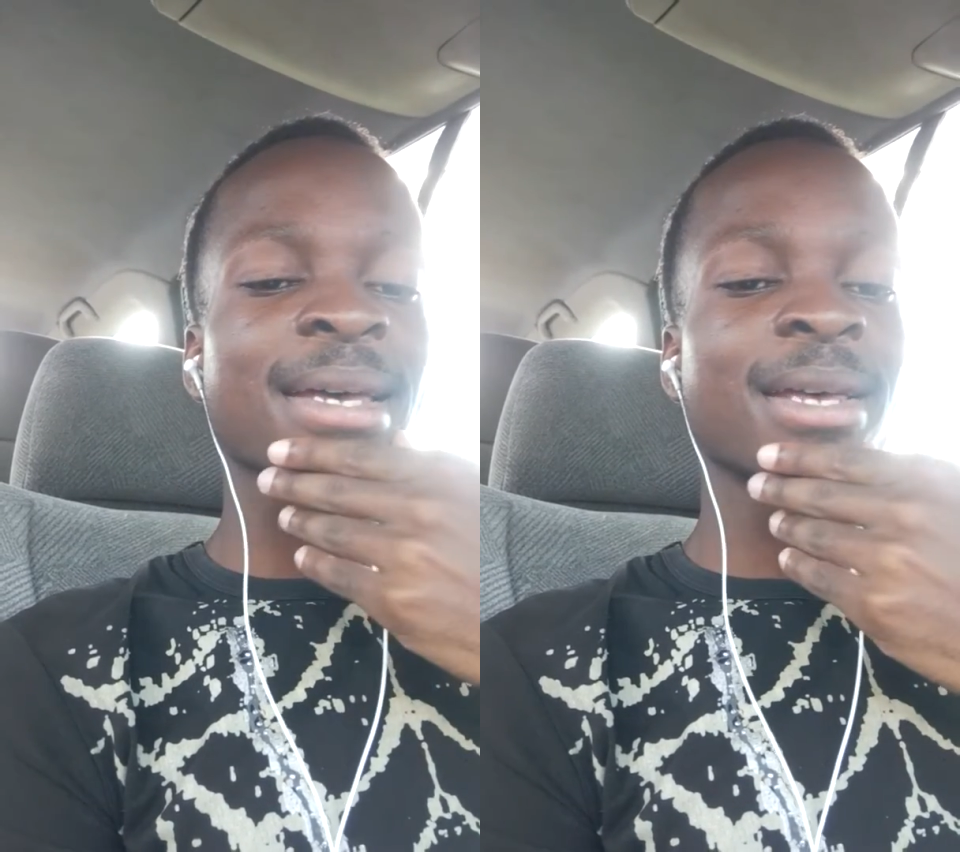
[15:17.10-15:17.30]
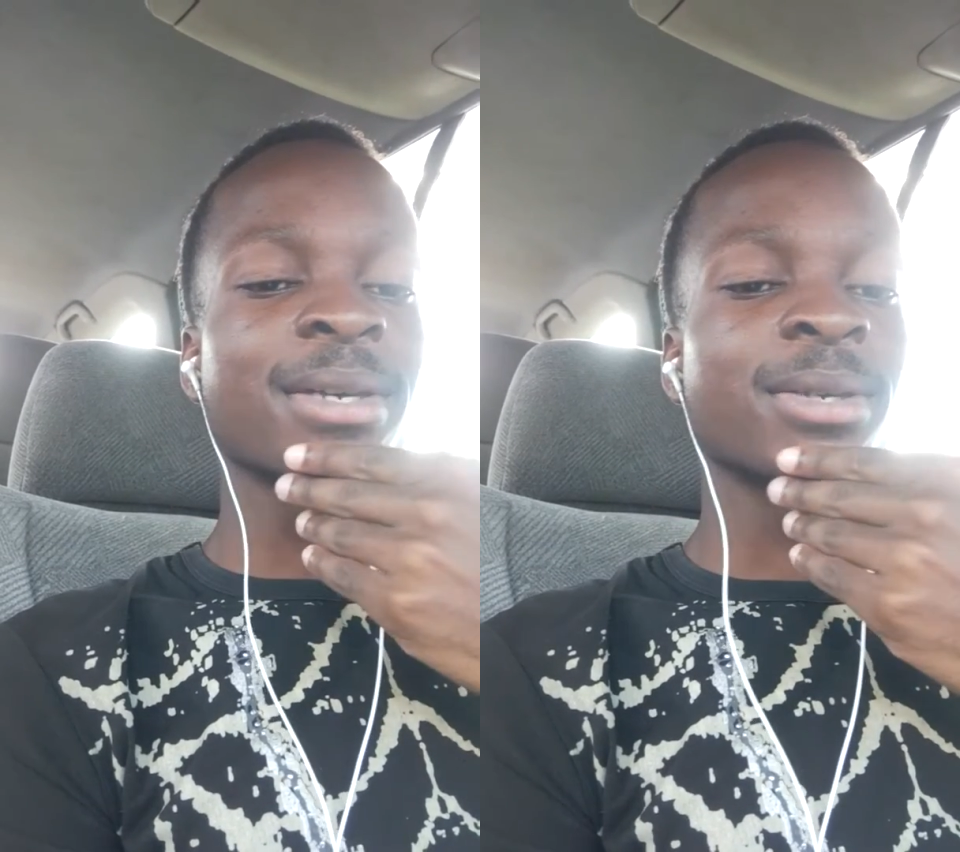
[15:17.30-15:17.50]

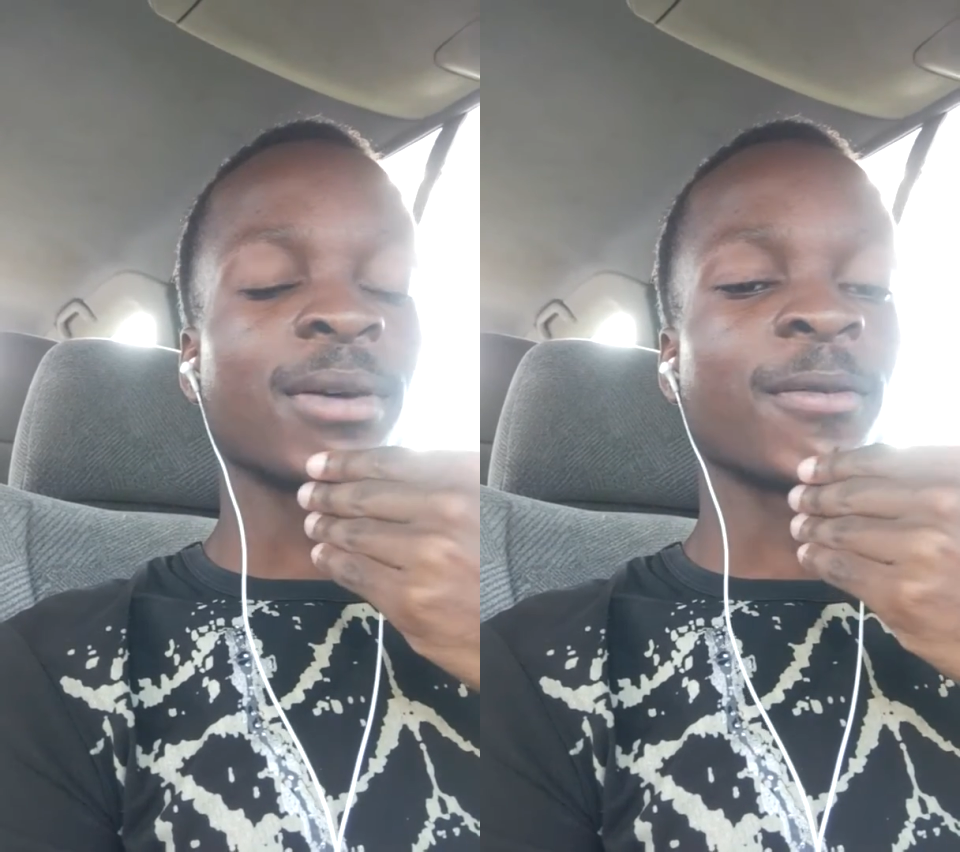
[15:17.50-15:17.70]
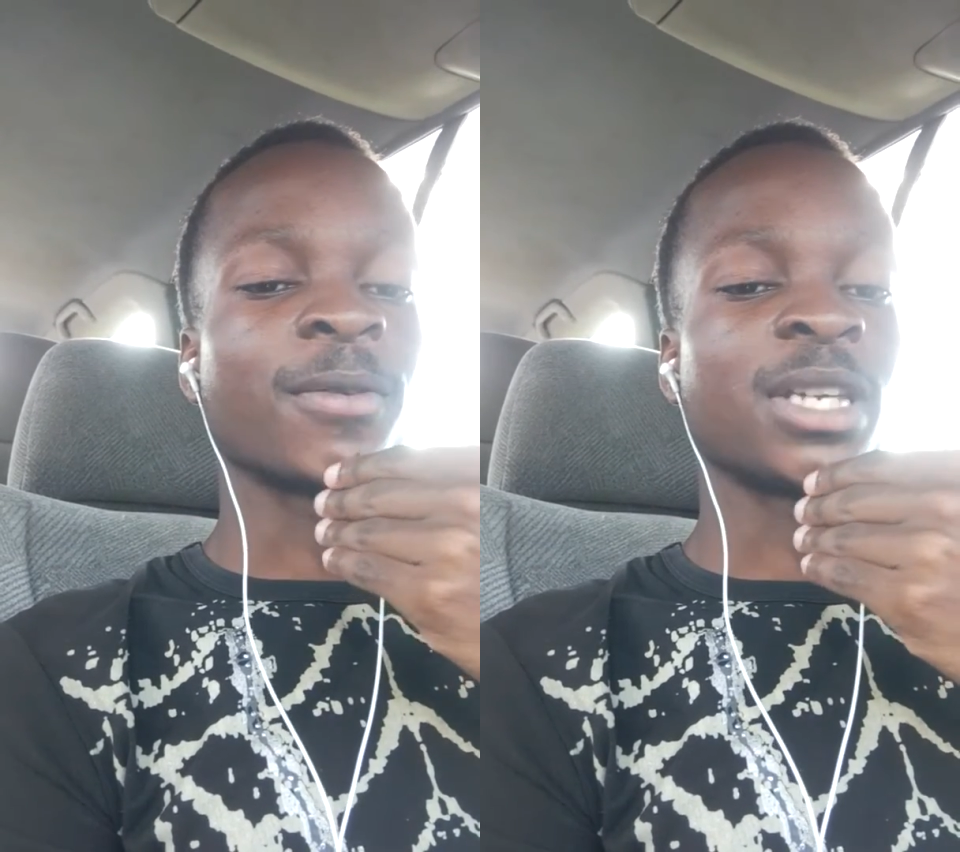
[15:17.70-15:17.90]

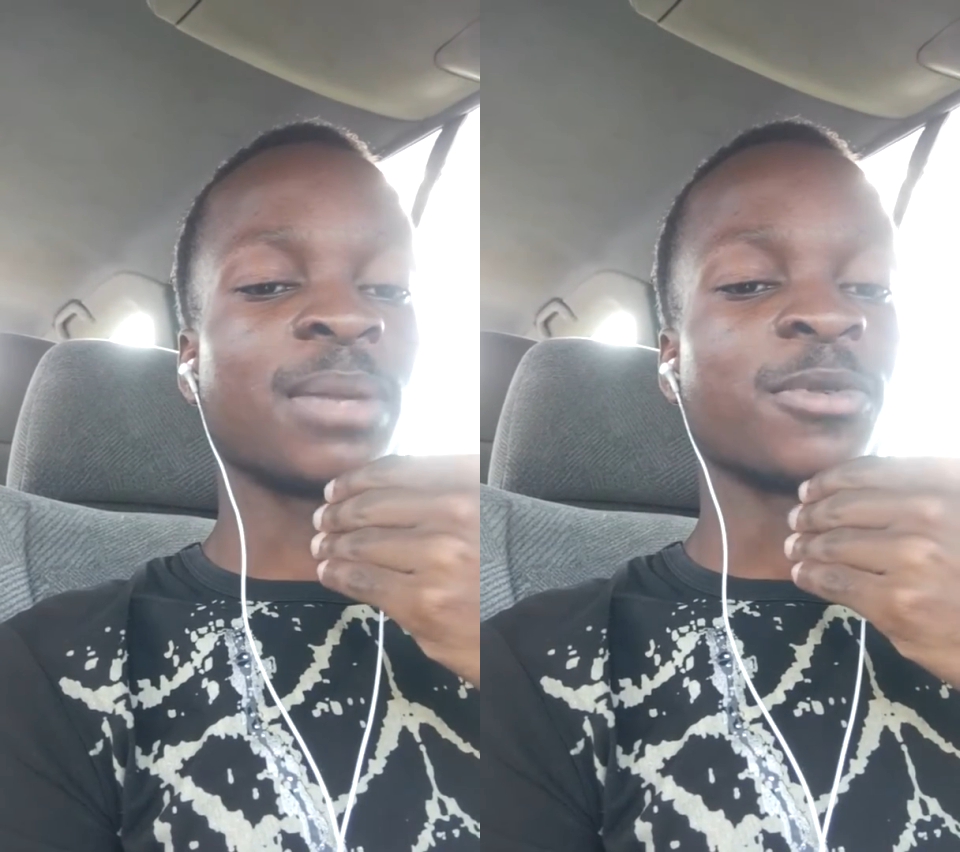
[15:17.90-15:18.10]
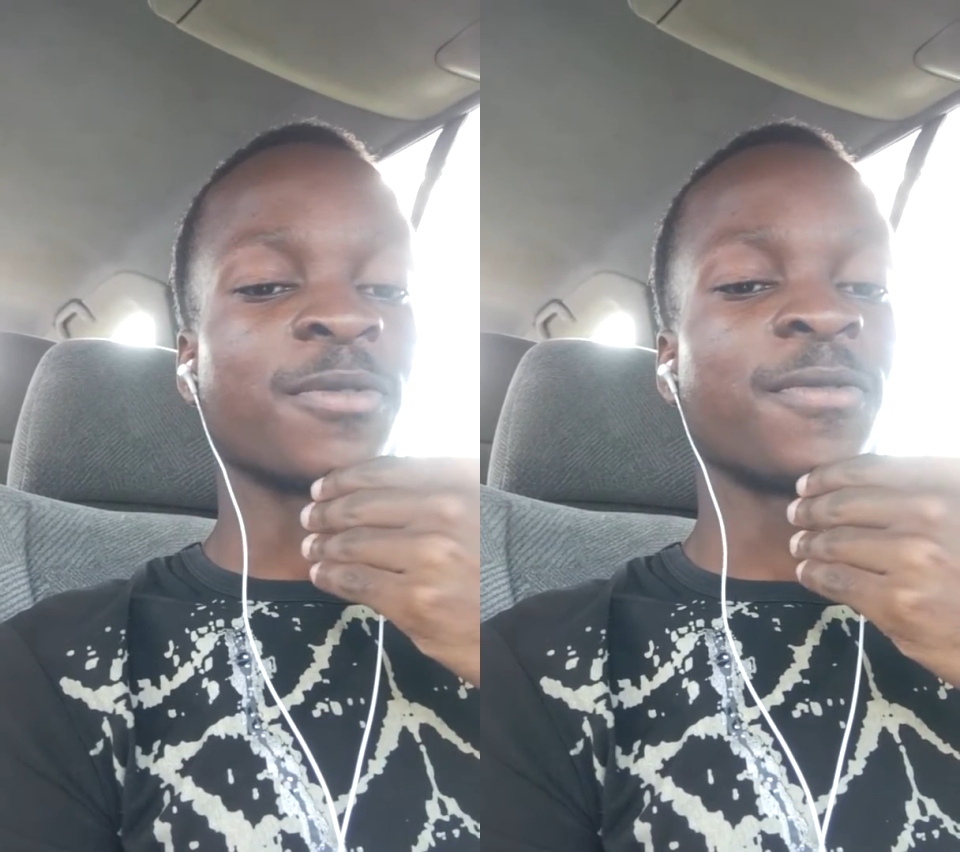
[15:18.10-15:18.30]
in
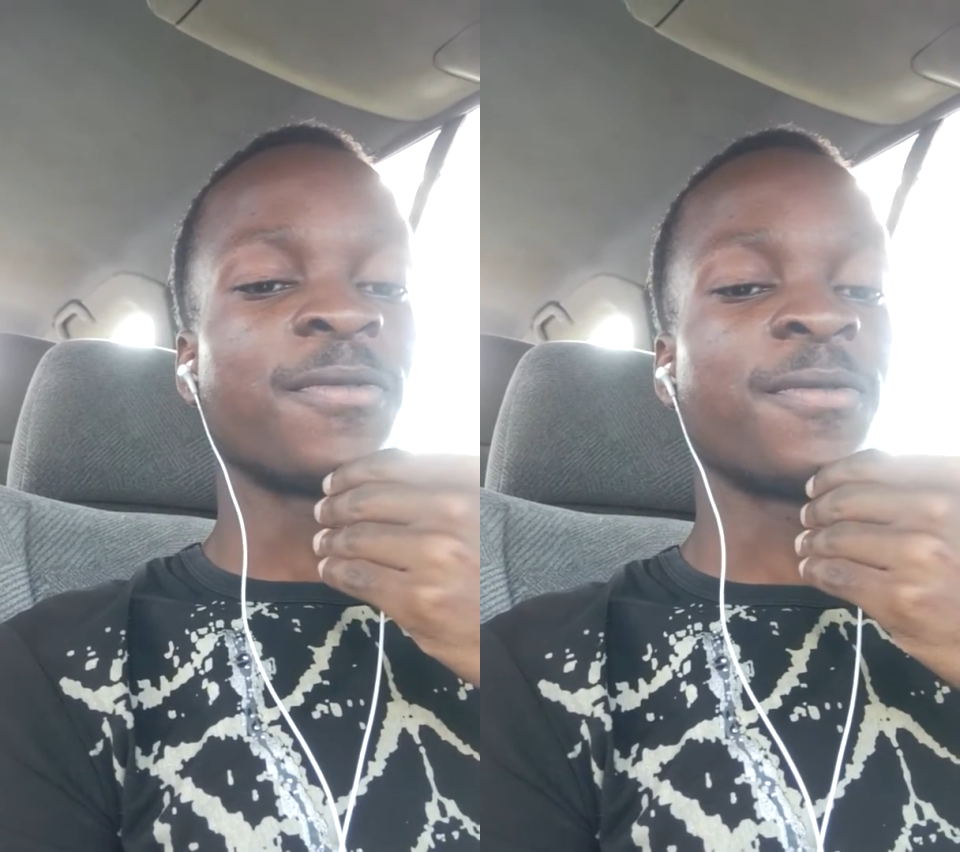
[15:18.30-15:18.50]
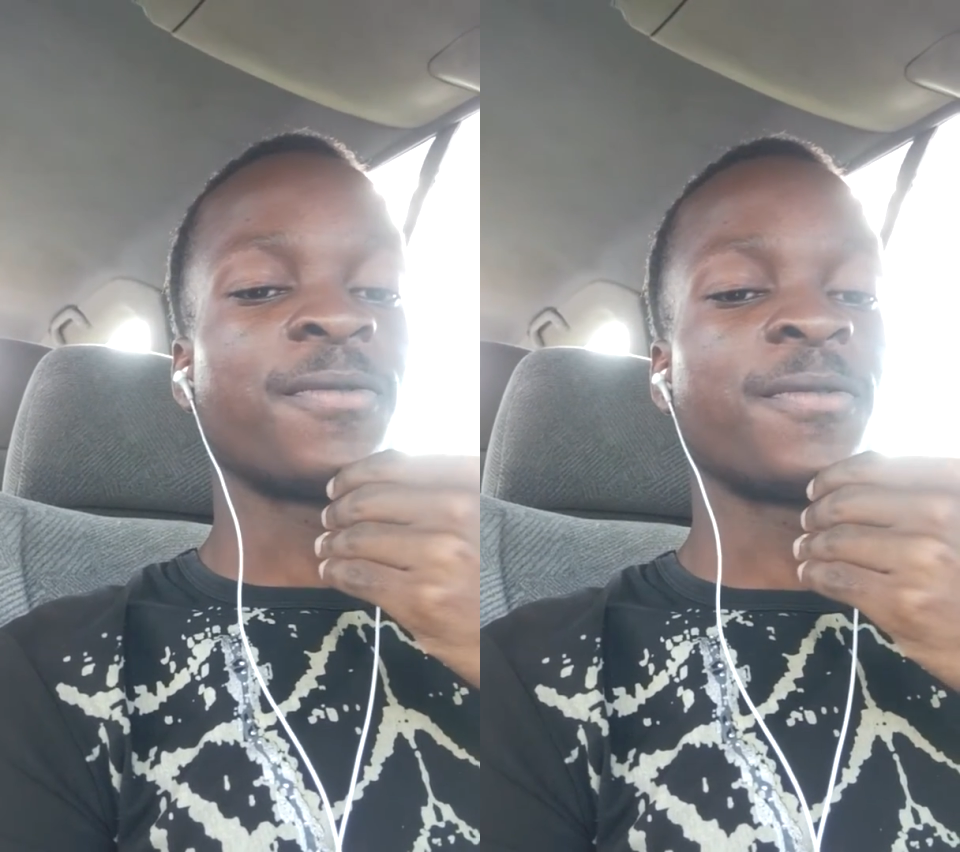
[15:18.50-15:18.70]
terms of
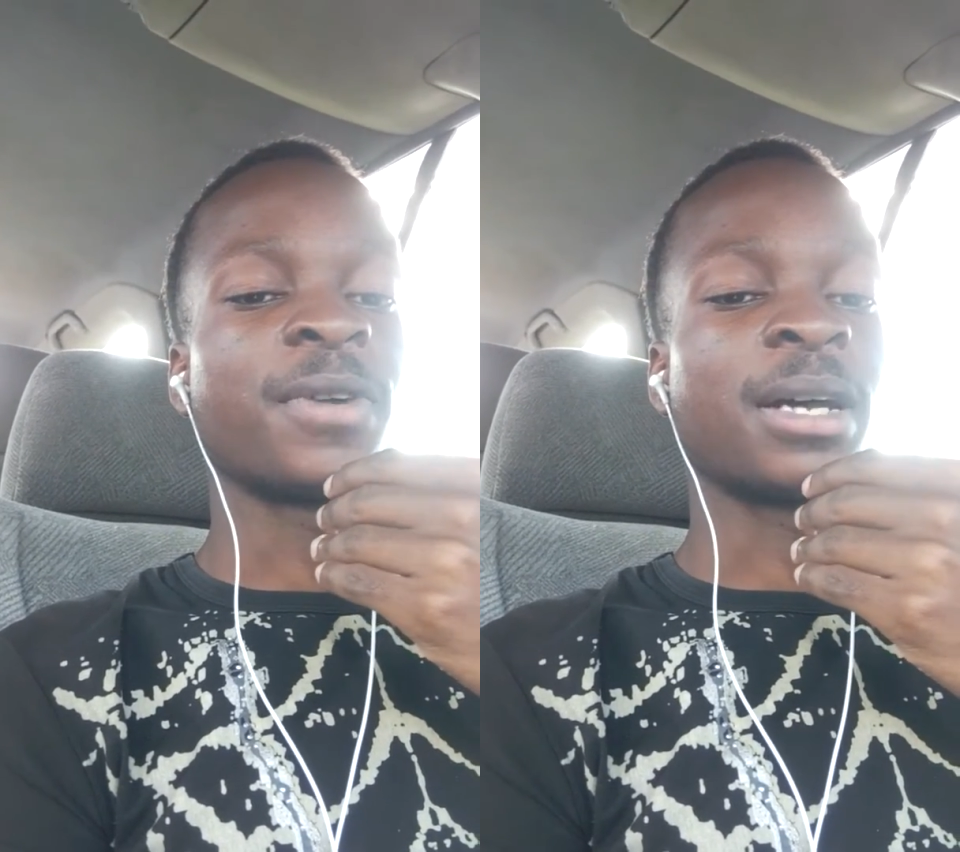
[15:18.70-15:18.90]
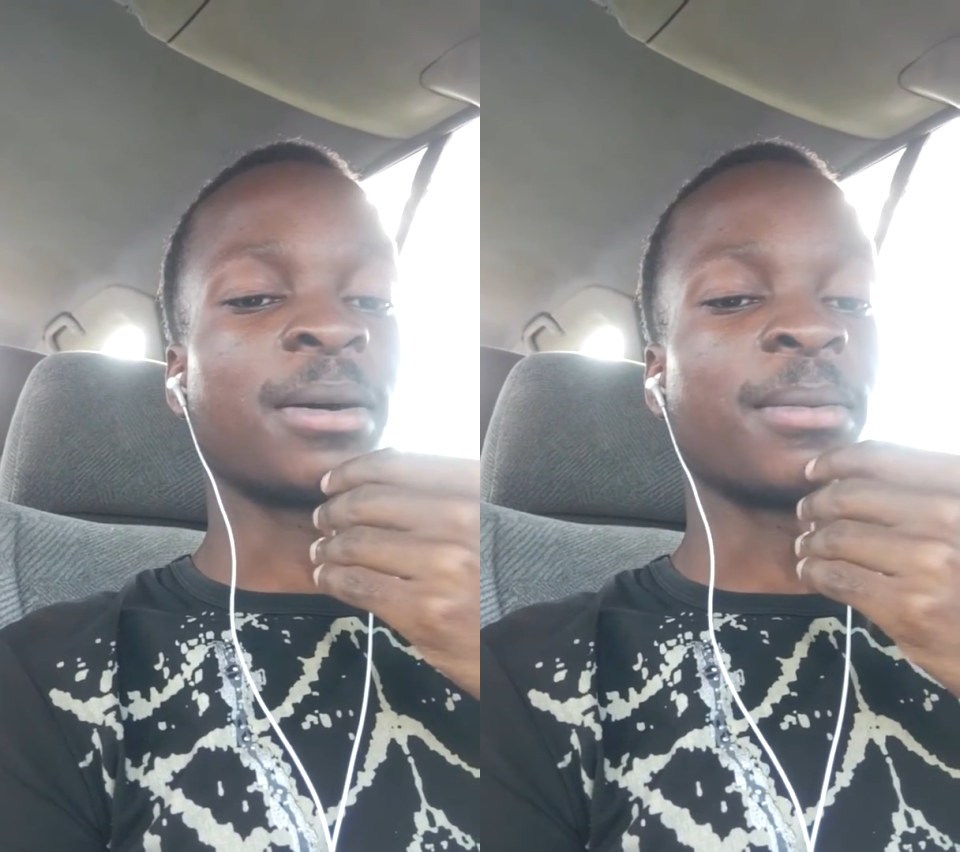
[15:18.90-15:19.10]

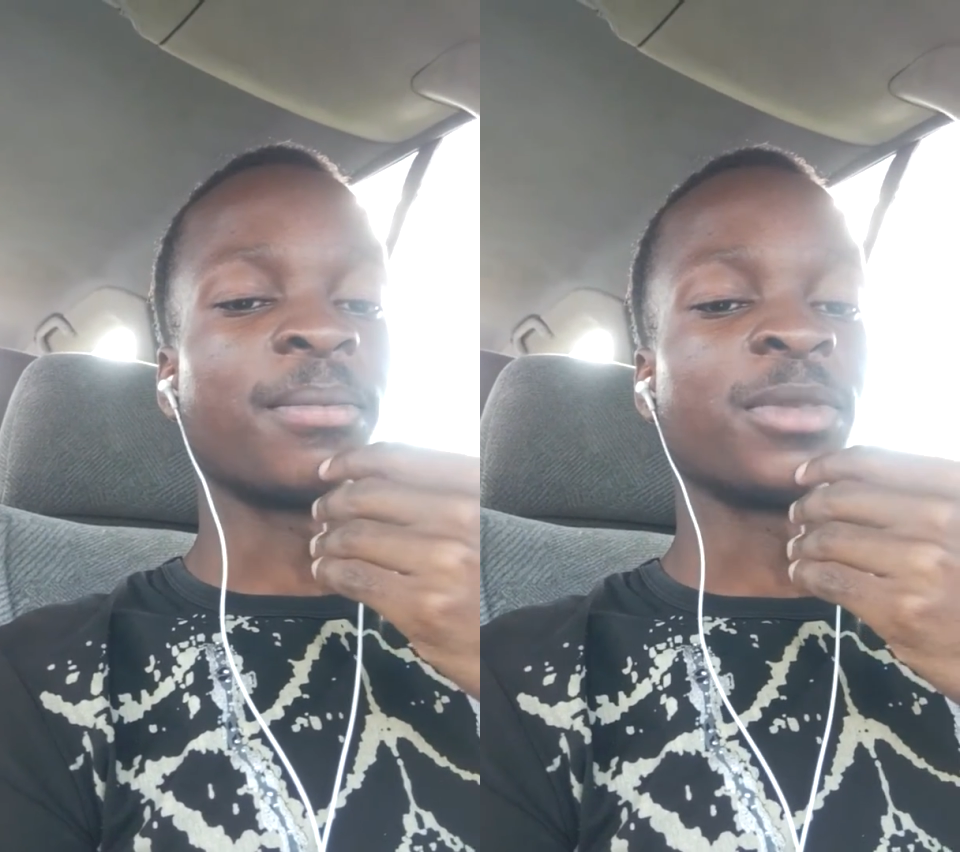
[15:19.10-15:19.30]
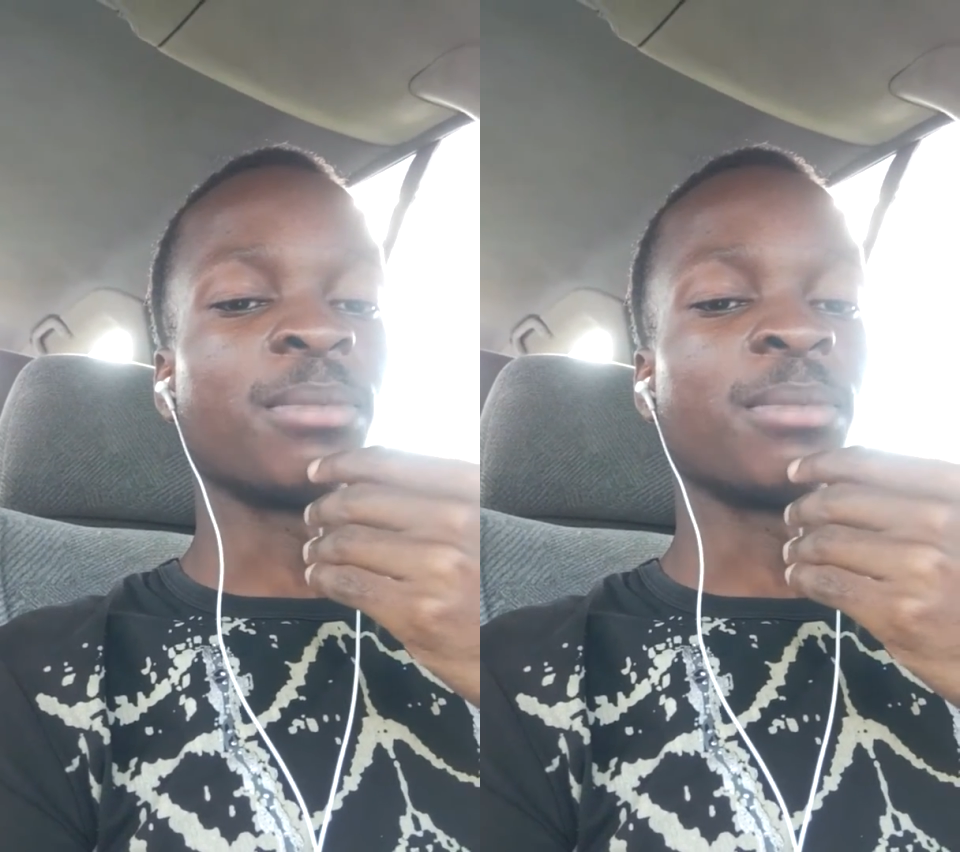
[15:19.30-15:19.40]
the